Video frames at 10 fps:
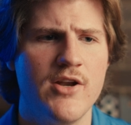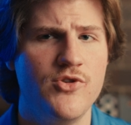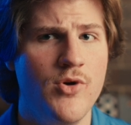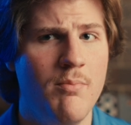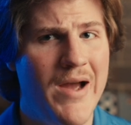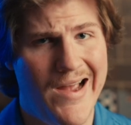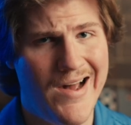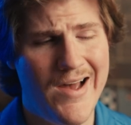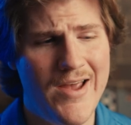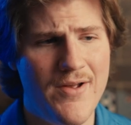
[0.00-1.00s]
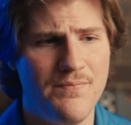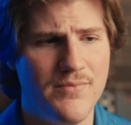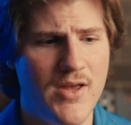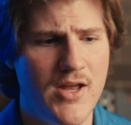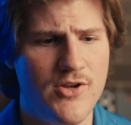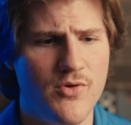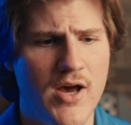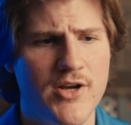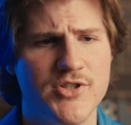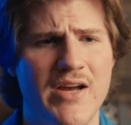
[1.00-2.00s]
of do it by eye, and you
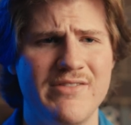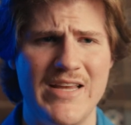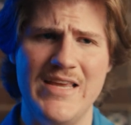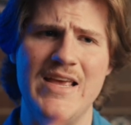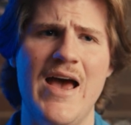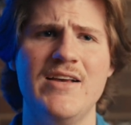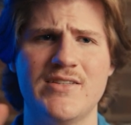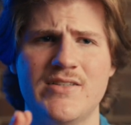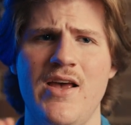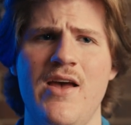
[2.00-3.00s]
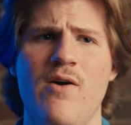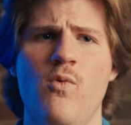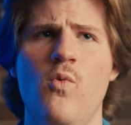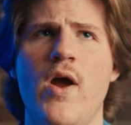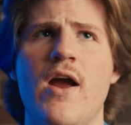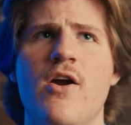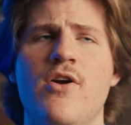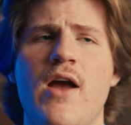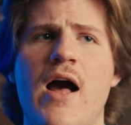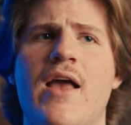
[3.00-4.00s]
kind of just have to guess
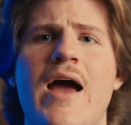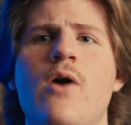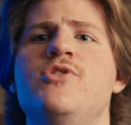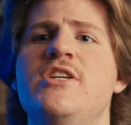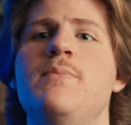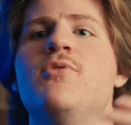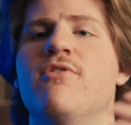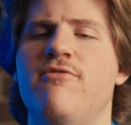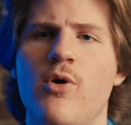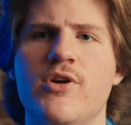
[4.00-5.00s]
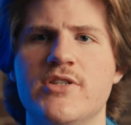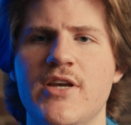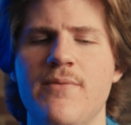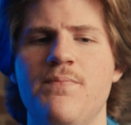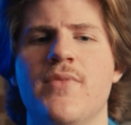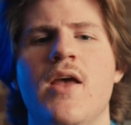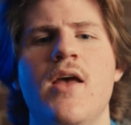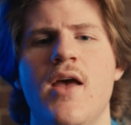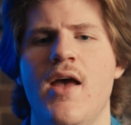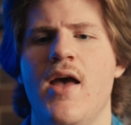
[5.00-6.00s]
how deep you're focusing,
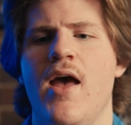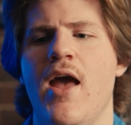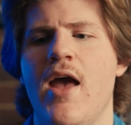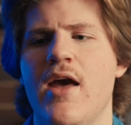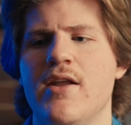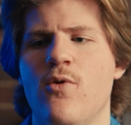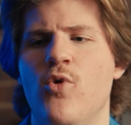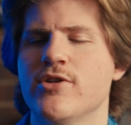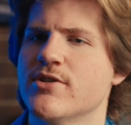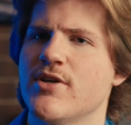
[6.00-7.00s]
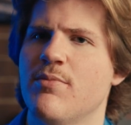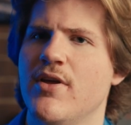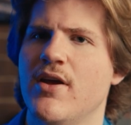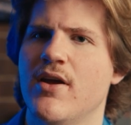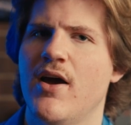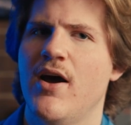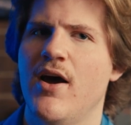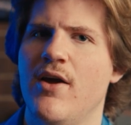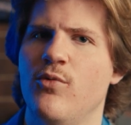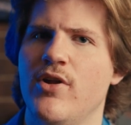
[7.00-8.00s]
and it wasn't something
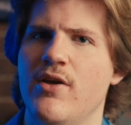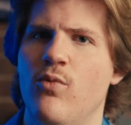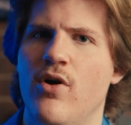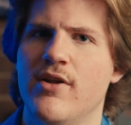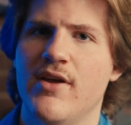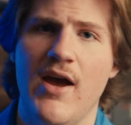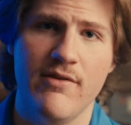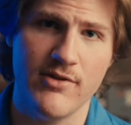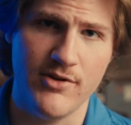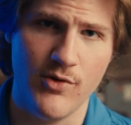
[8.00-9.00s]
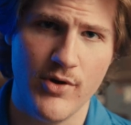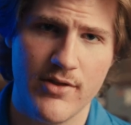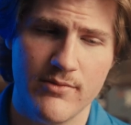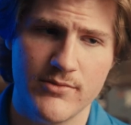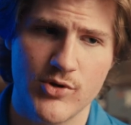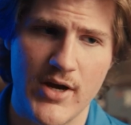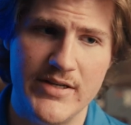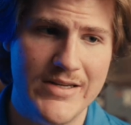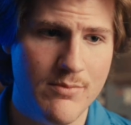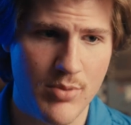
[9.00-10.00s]
I really wanted to have to deal with. So I
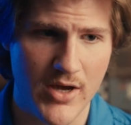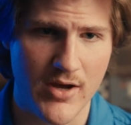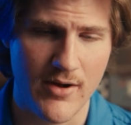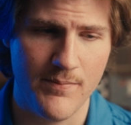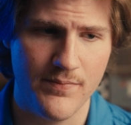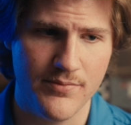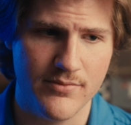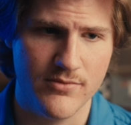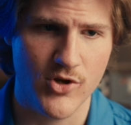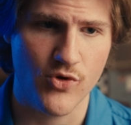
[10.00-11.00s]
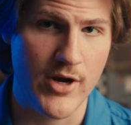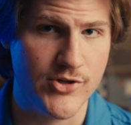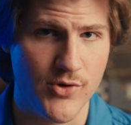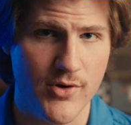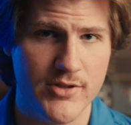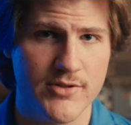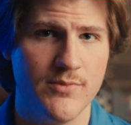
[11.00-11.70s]
didn't pick up the Great Joys.